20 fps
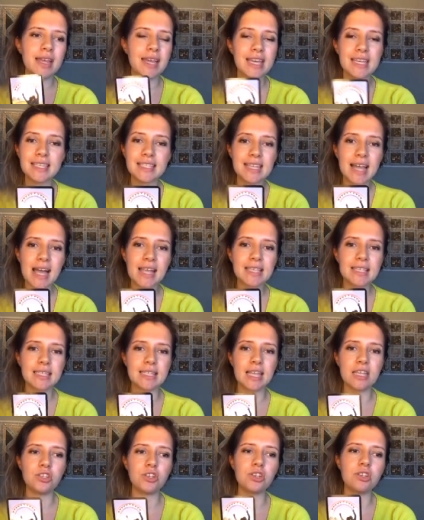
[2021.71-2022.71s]
is
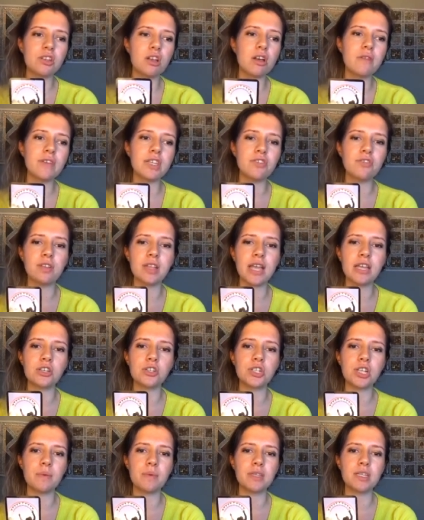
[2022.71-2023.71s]
destined, you know this
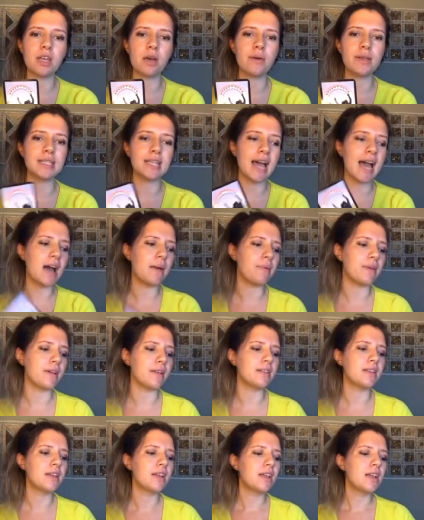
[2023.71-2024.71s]
relationship is going to
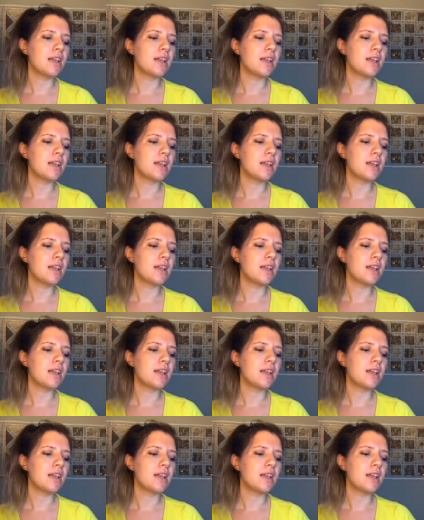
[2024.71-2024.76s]
happen.